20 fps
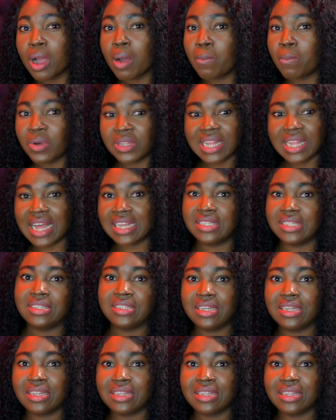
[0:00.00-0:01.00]
but that's the
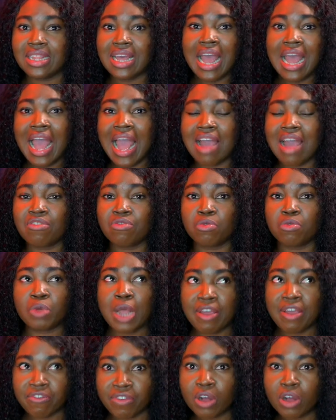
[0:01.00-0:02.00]
thing.
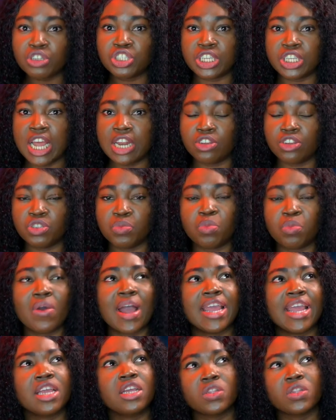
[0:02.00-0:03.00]
I felt jealous, but
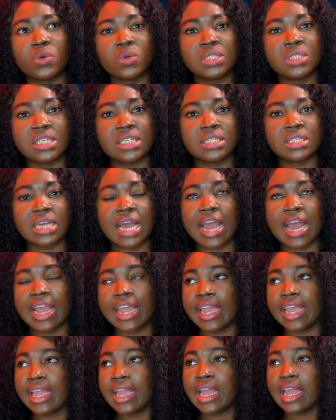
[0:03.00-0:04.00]
I ignored it.
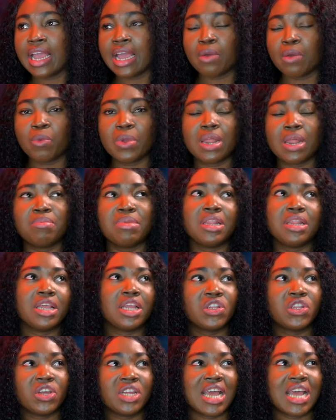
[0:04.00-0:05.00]
When I mean
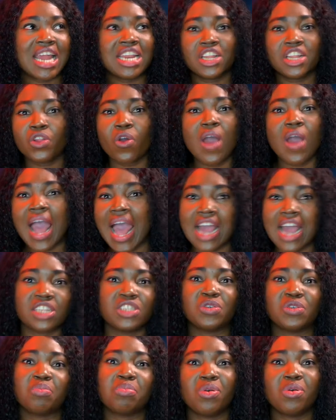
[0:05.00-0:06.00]
ignored it, I did not
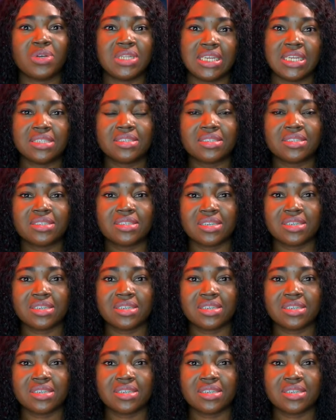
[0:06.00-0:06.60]
act upon it.